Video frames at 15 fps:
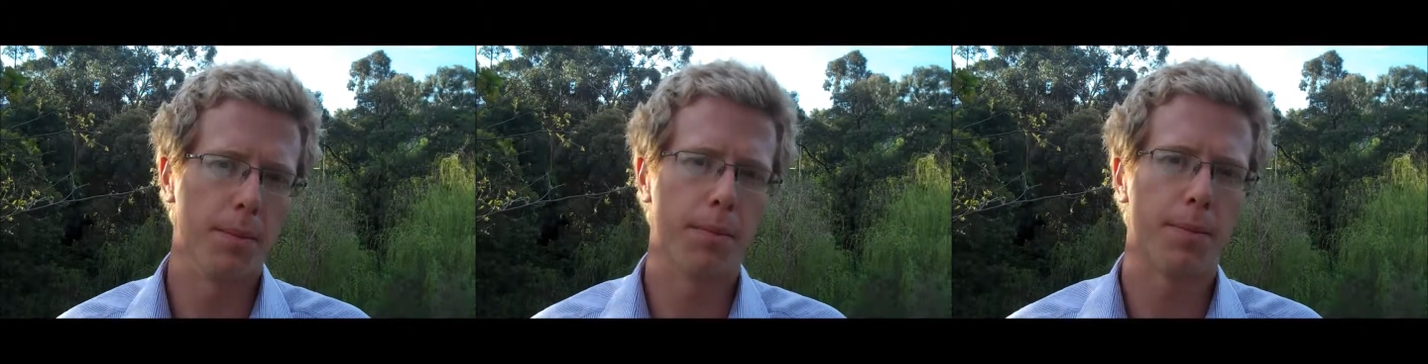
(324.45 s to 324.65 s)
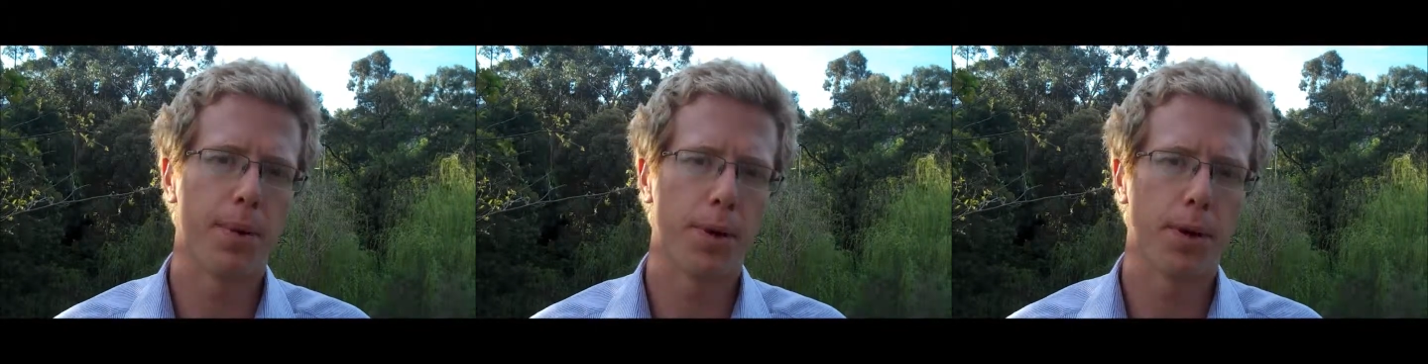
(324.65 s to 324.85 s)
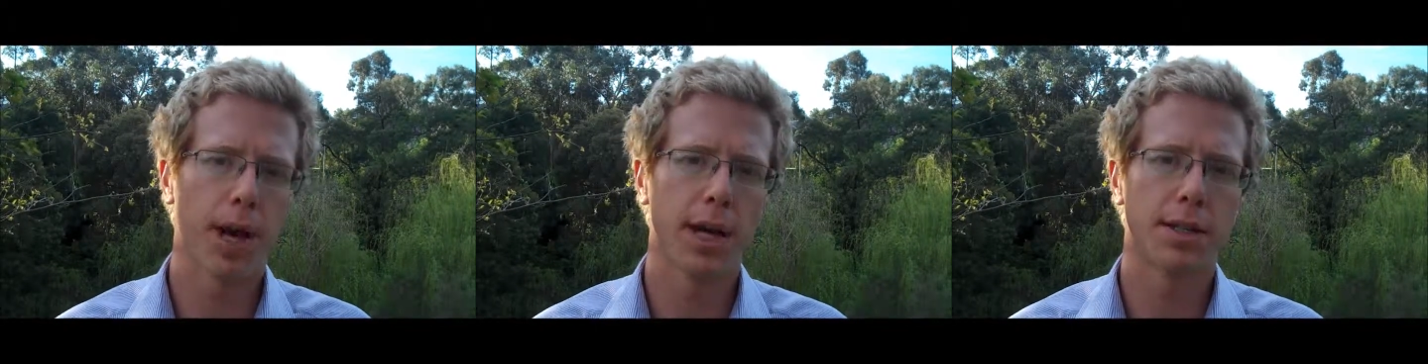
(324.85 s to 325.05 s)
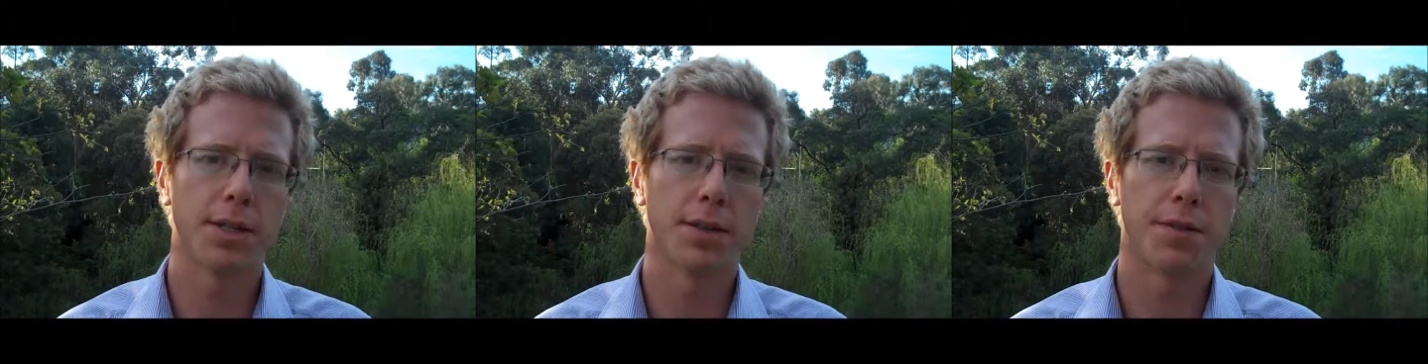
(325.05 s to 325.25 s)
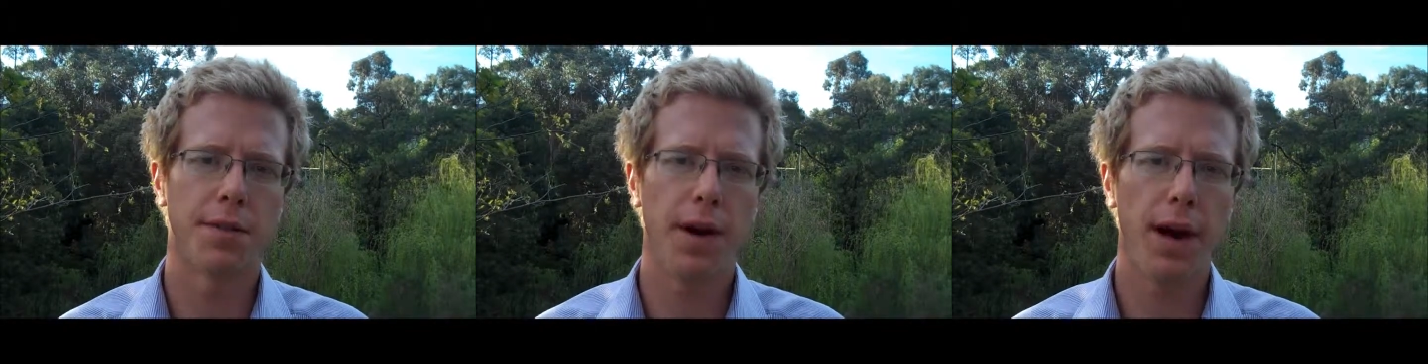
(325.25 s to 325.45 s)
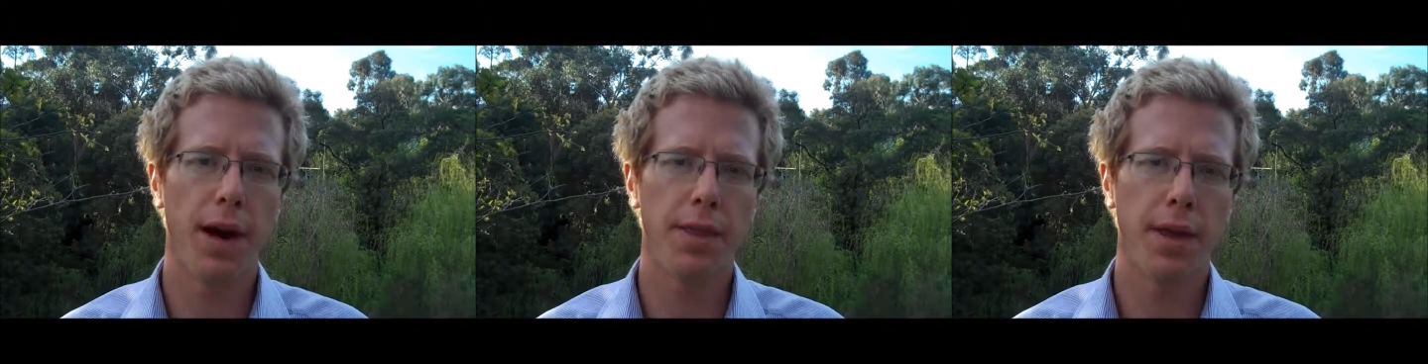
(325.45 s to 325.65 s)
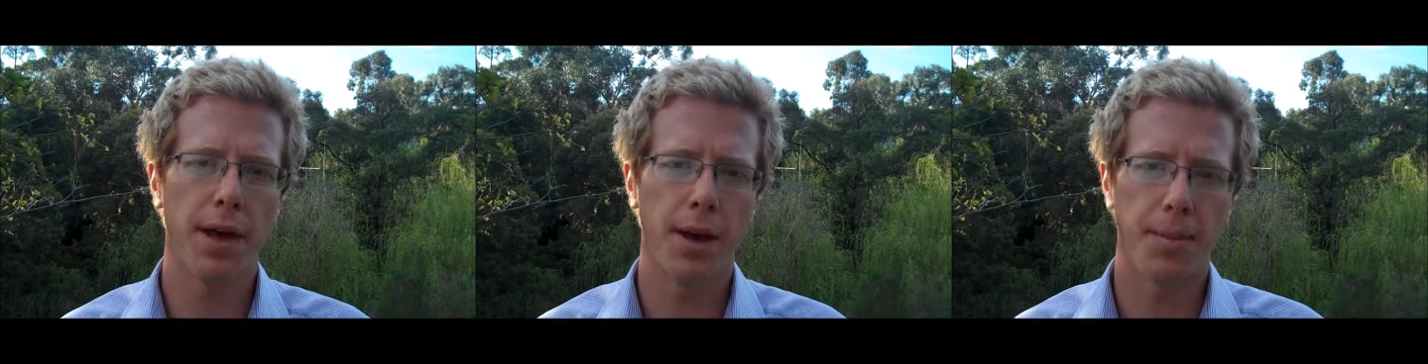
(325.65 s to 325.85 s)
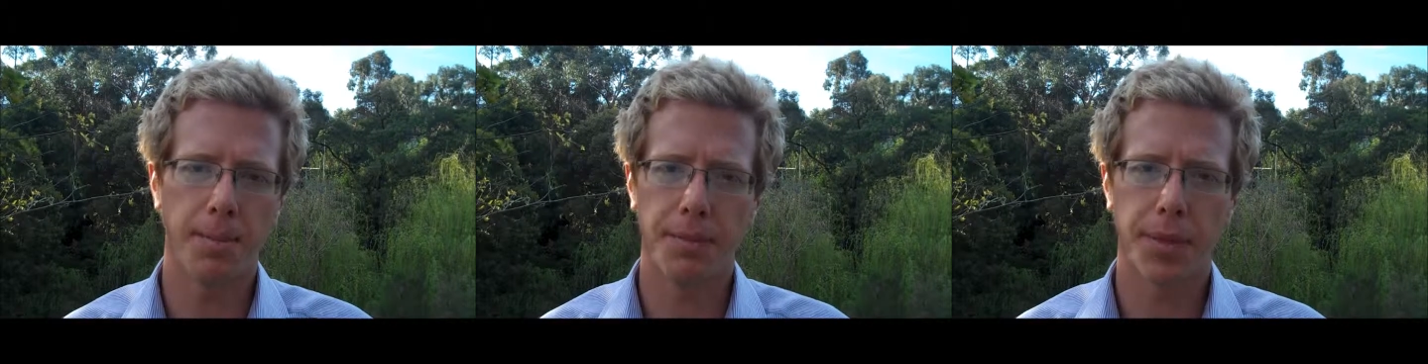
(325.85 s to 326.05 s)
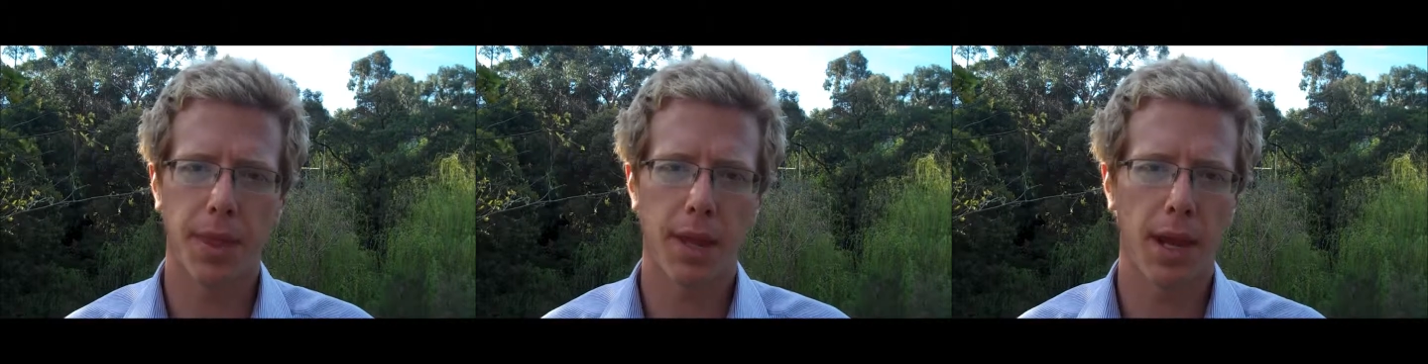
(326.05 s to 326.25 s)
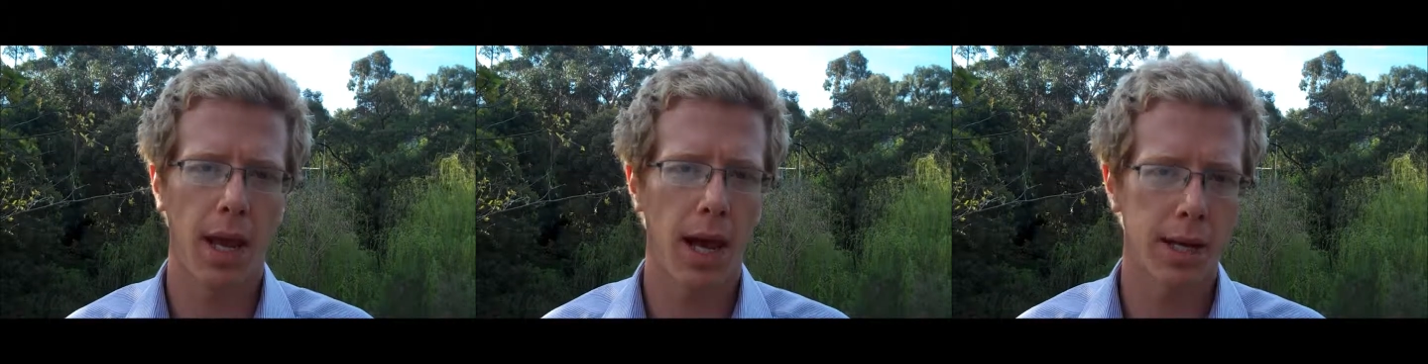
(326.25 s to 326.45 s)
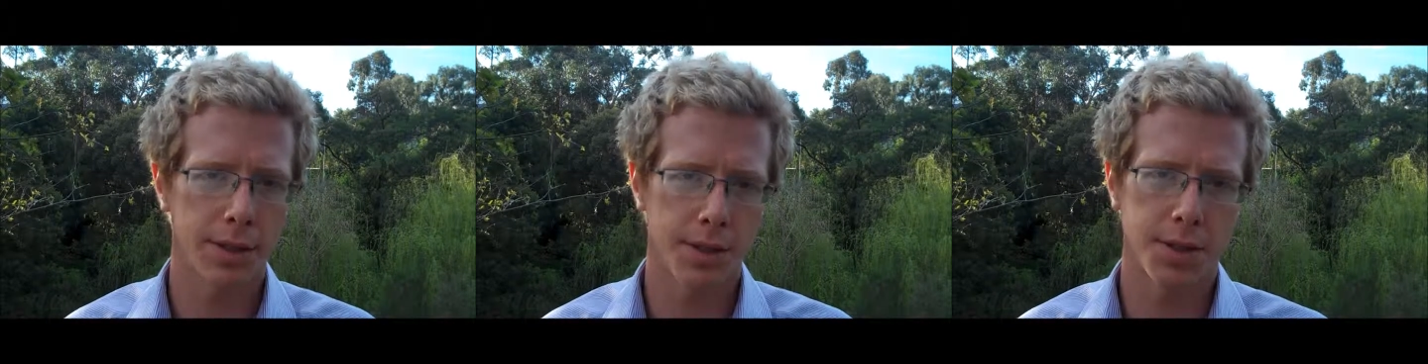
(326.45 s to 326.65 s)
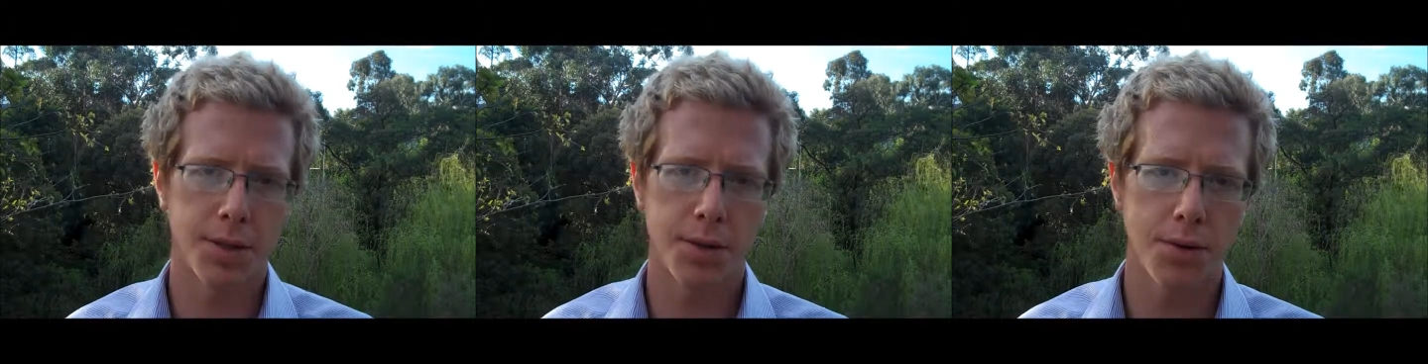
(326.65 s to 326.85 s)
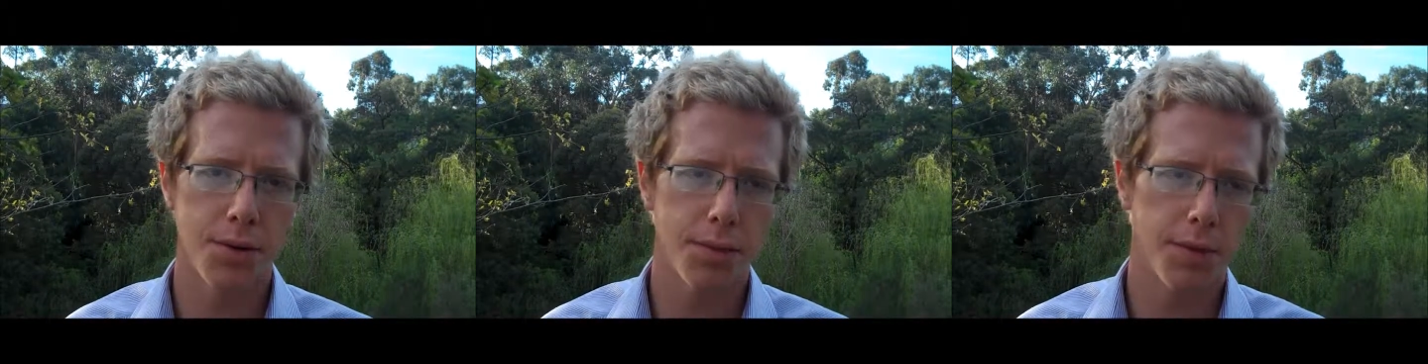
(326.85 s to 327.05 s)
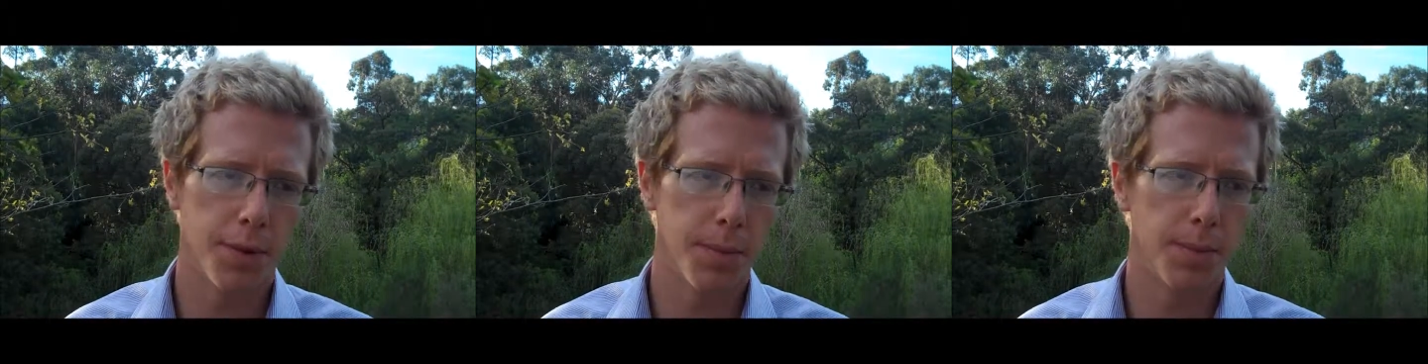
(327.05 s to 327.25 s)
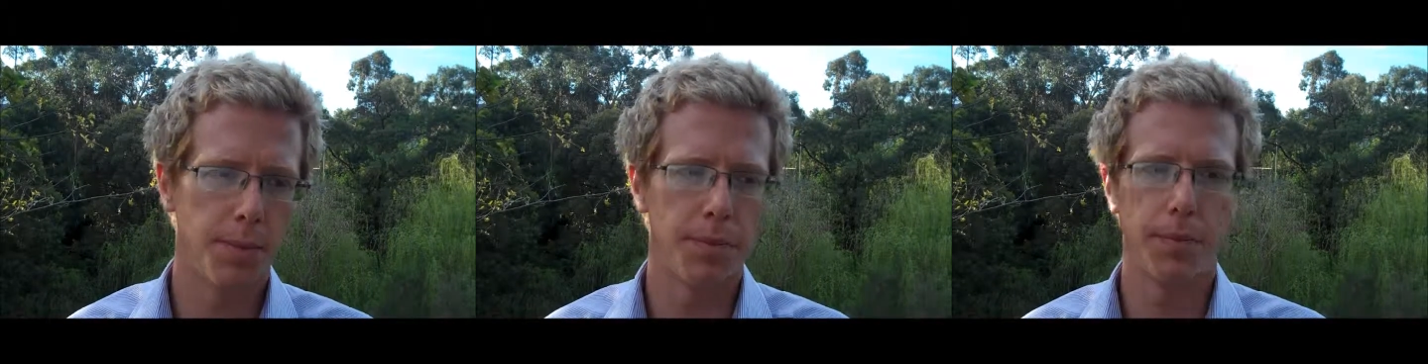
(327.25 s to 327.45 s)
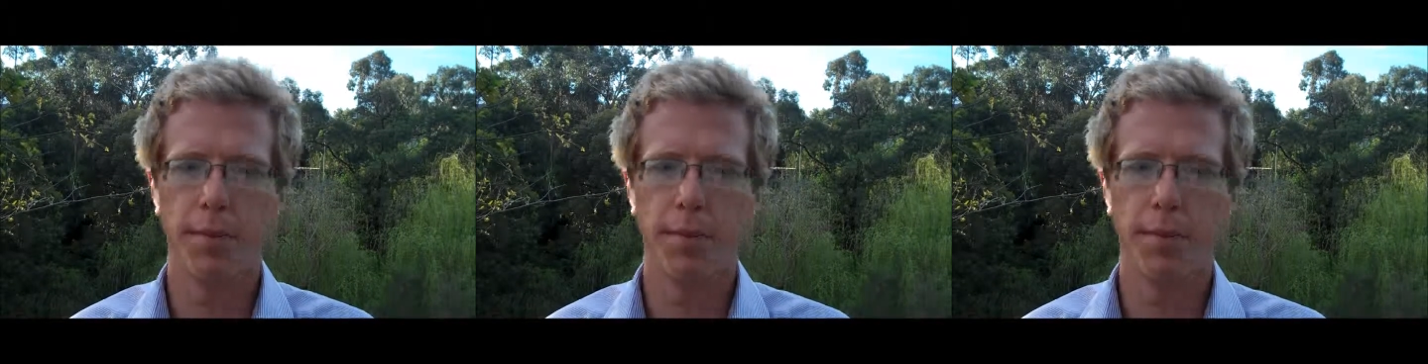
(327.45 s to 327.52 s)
Bill Gates' father asked the two of them,